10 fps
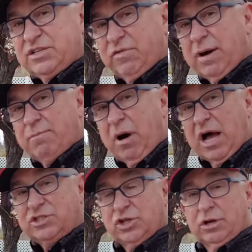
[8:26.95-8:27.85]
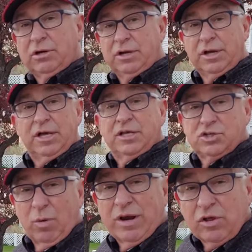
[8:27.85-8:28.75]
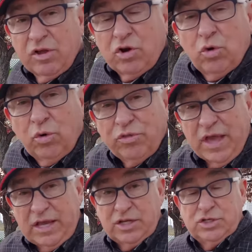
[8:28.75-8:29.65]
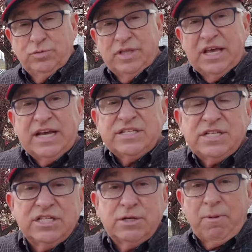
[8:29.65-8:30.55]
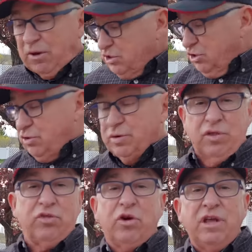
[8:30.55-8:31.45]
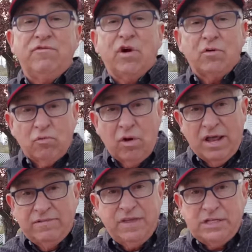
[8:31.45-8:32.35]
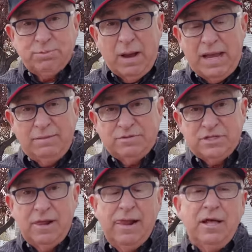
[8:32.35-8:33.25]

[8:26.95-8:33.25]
It's very modular. There's one other cool thing you can do with this. Let's suppose you're doing a 30-foot run of these pipes.